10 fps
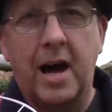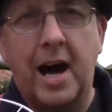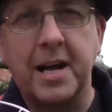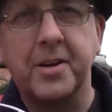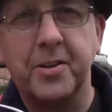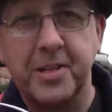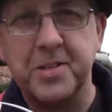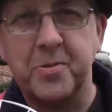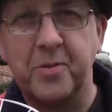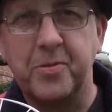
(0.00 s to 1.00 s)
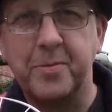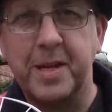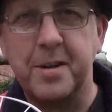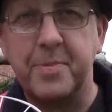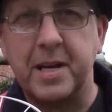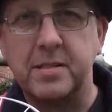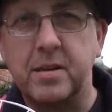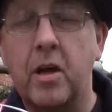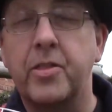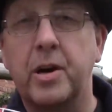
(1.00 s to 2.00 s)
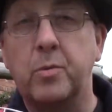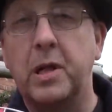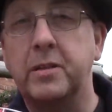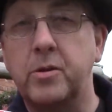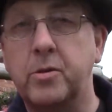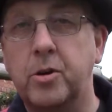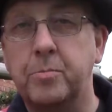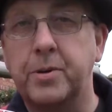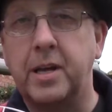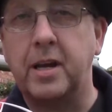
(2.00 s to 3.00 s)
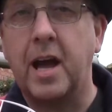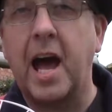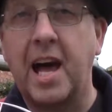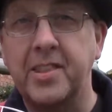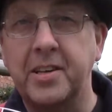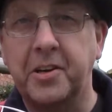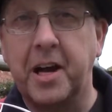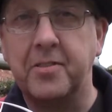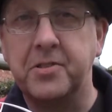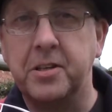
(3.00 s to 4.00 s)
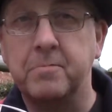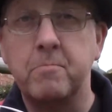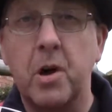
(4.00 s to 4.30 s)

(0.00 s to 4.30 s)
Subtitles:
I got this one from GearBest. They're a well-known company and they'll look after you.